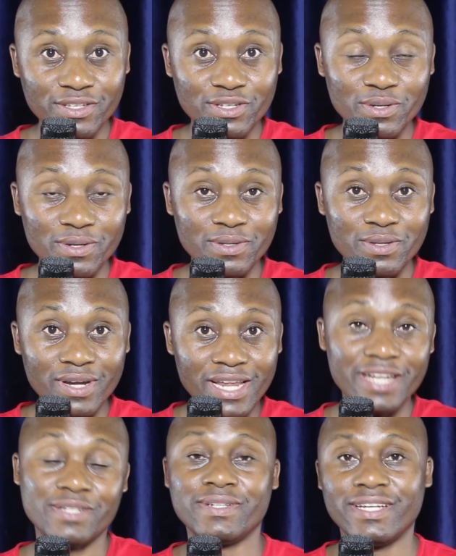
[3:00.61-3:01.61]
to
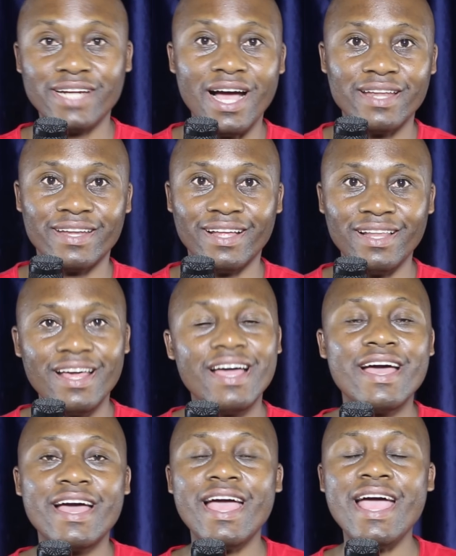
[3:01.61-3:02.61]
donate to the channel,
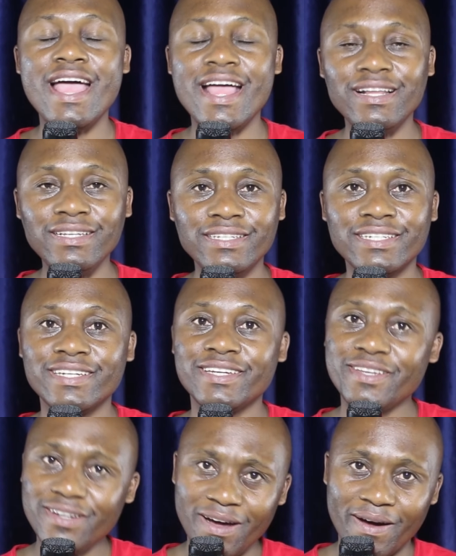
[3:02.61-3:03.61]
and you know